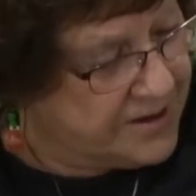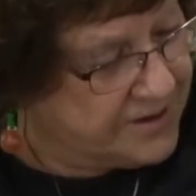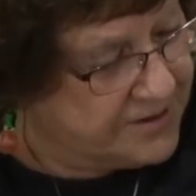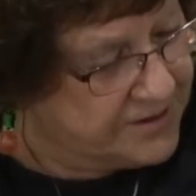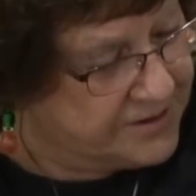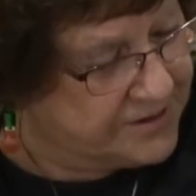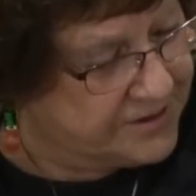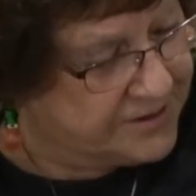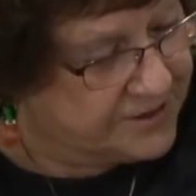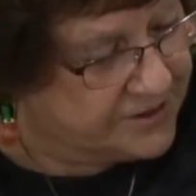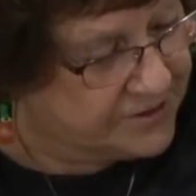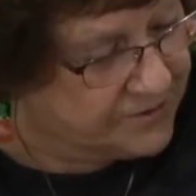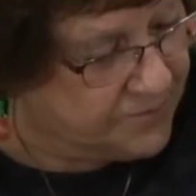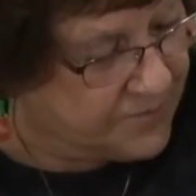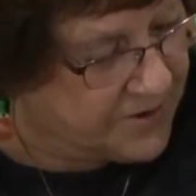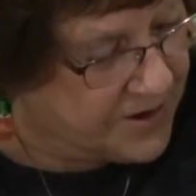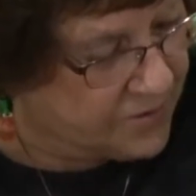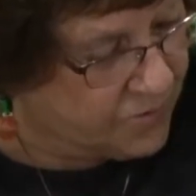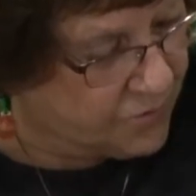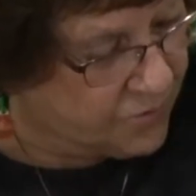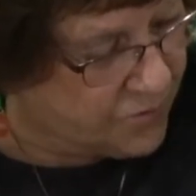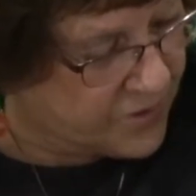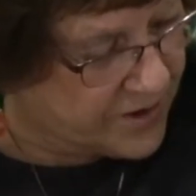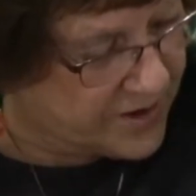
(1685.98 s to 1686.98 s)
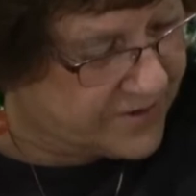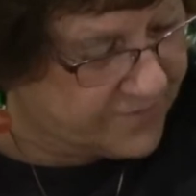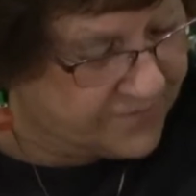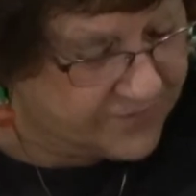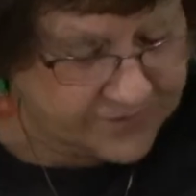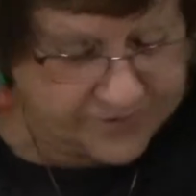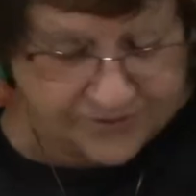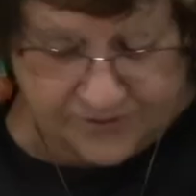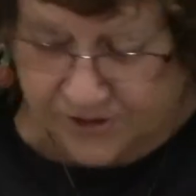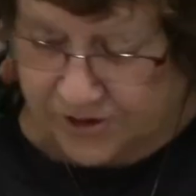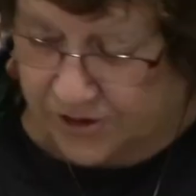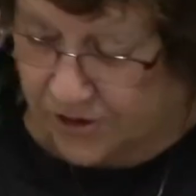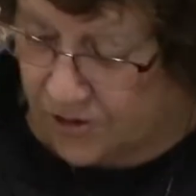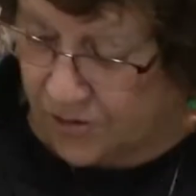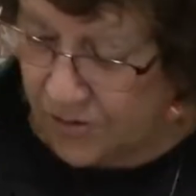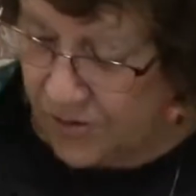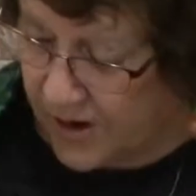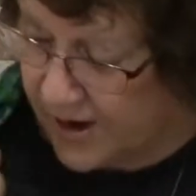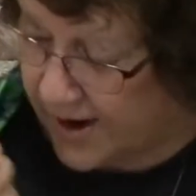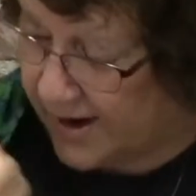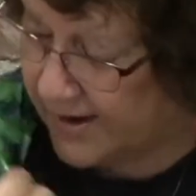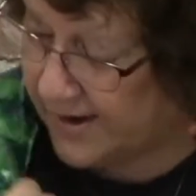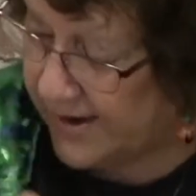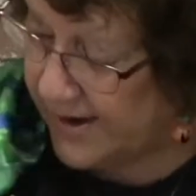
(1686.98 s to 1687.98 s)
This is my raven's cloak.
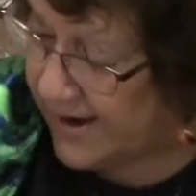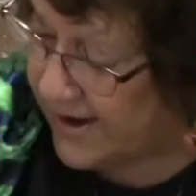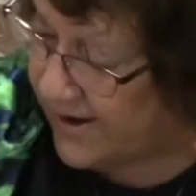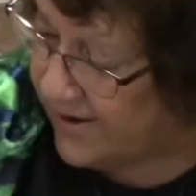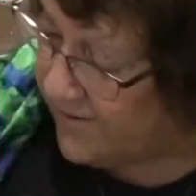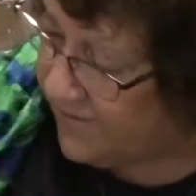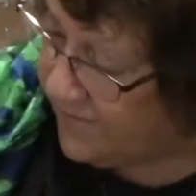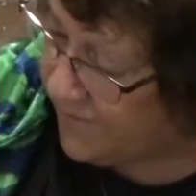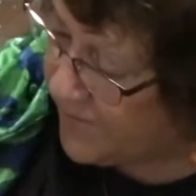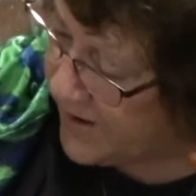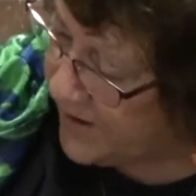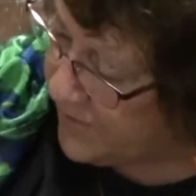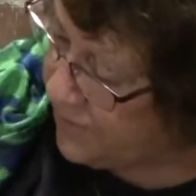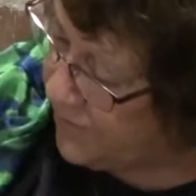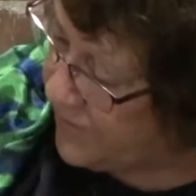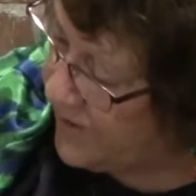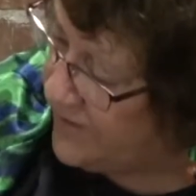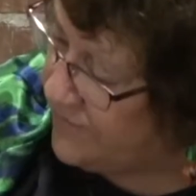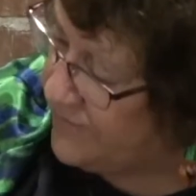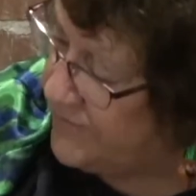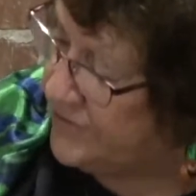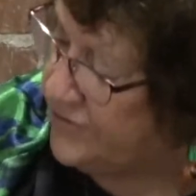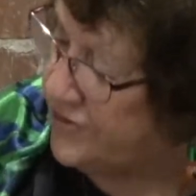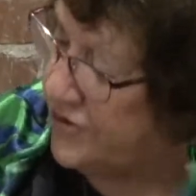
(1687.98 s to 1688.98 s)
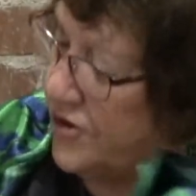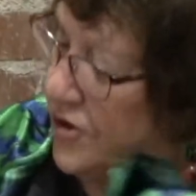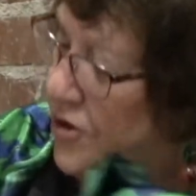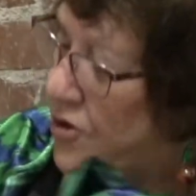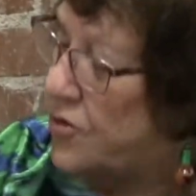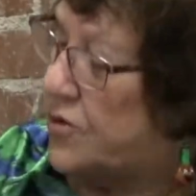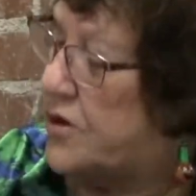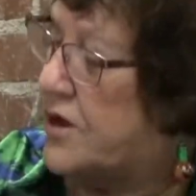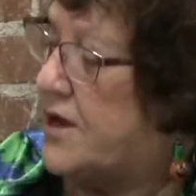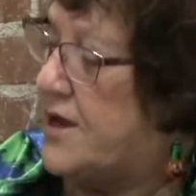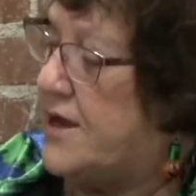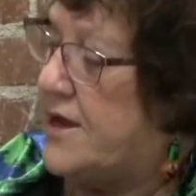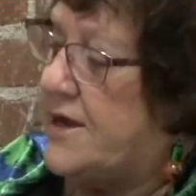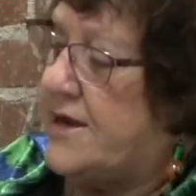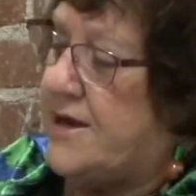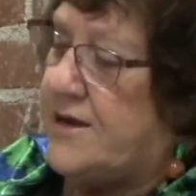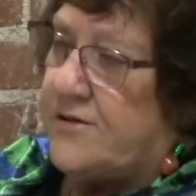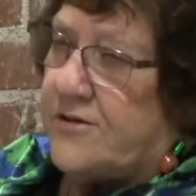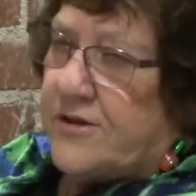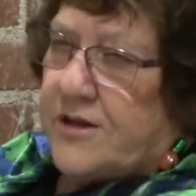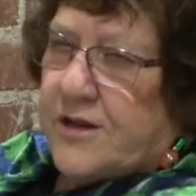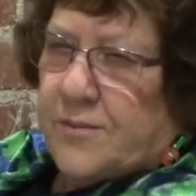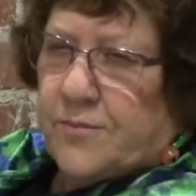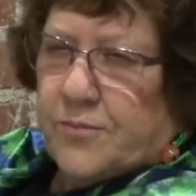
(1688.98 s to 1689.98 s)
I love my raven's cloak.
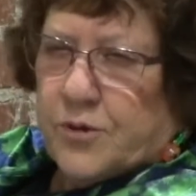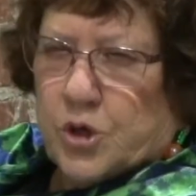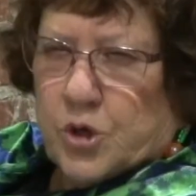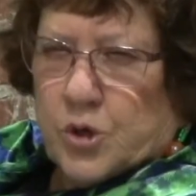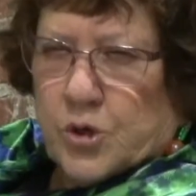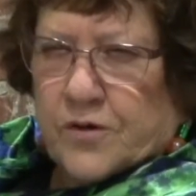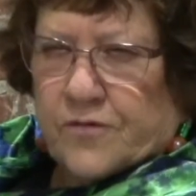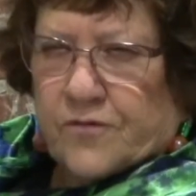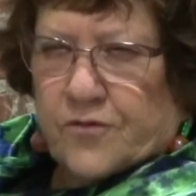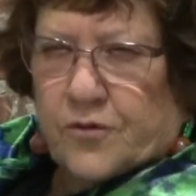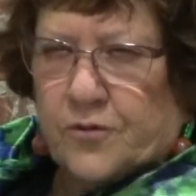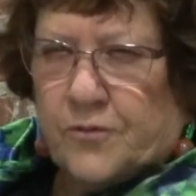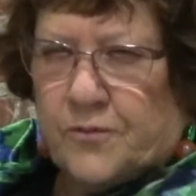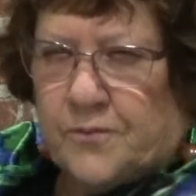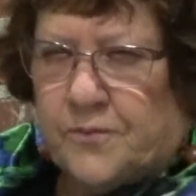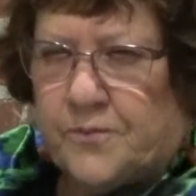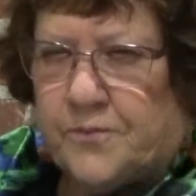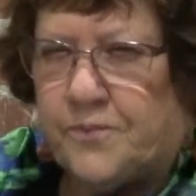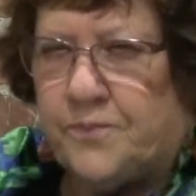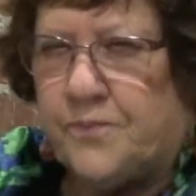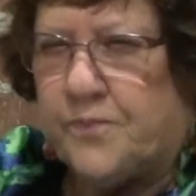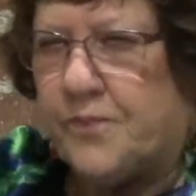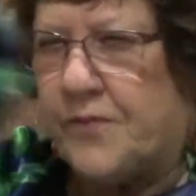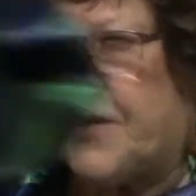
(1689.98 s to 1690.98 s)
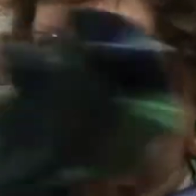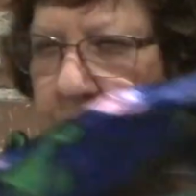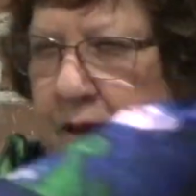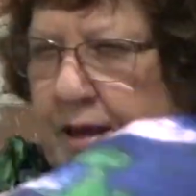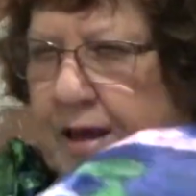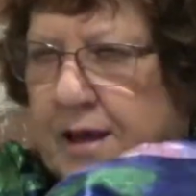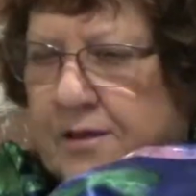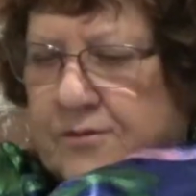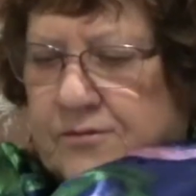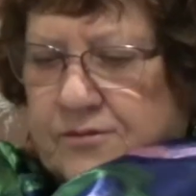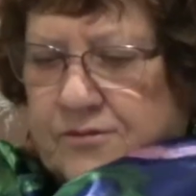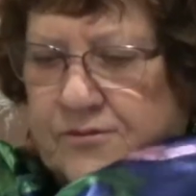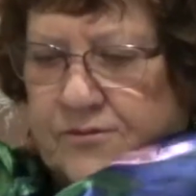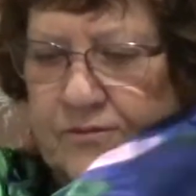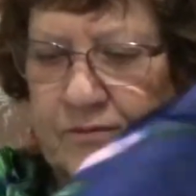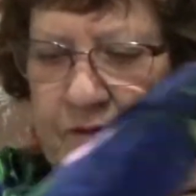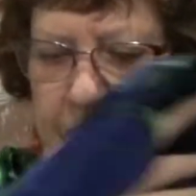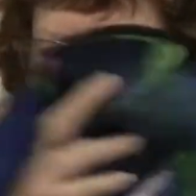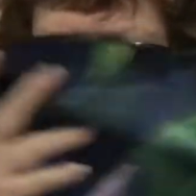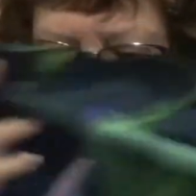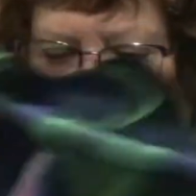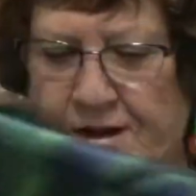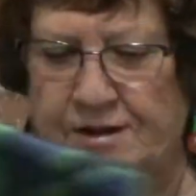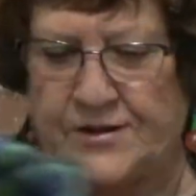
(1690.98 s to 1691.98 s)
Isn't it beautiful? Yes,
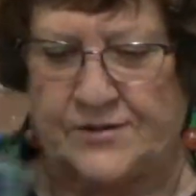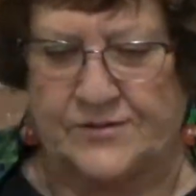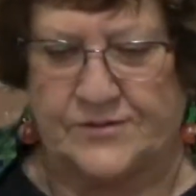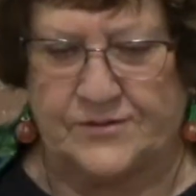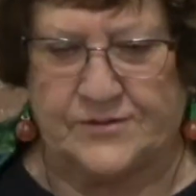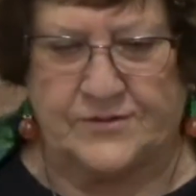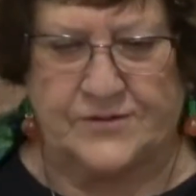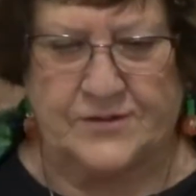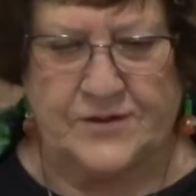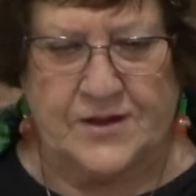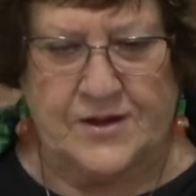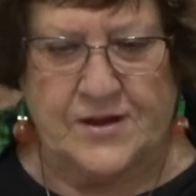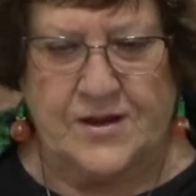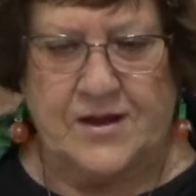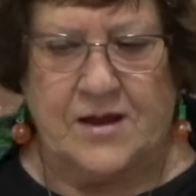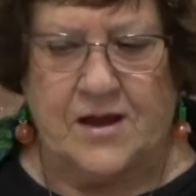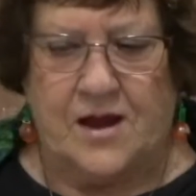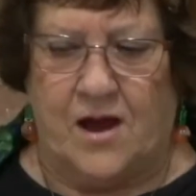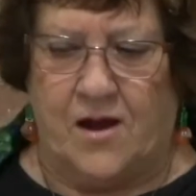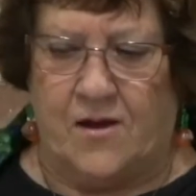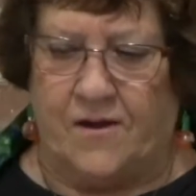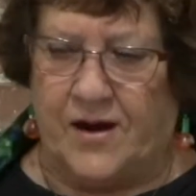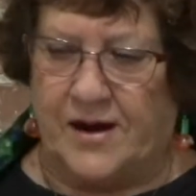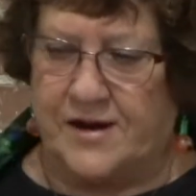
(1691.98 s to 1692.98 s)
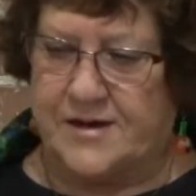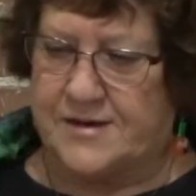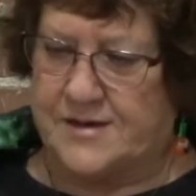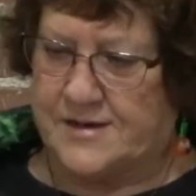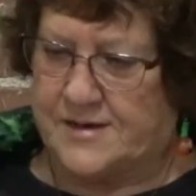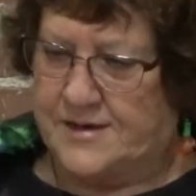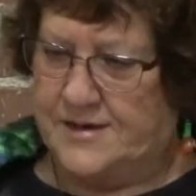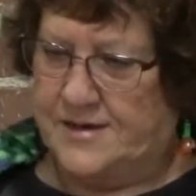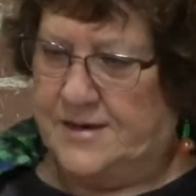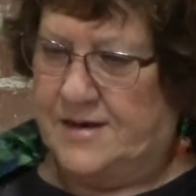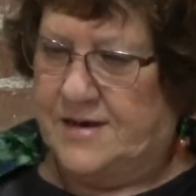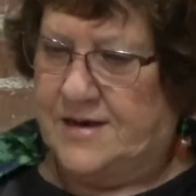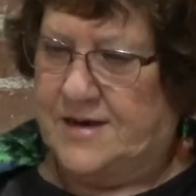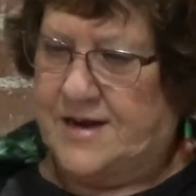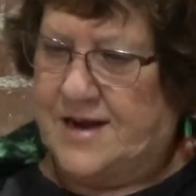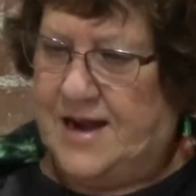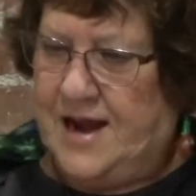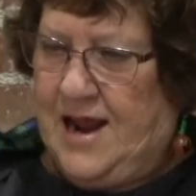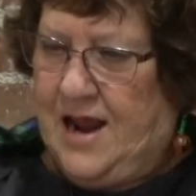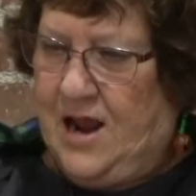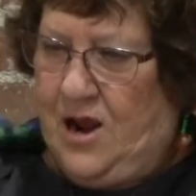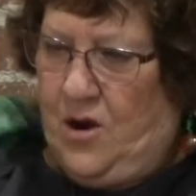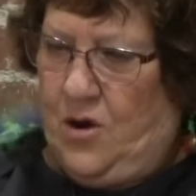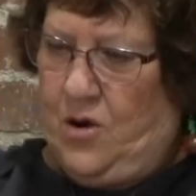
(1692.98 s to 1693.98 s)
it is. All right,
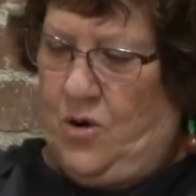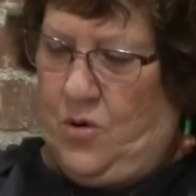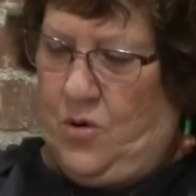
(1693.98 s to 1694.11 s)
now,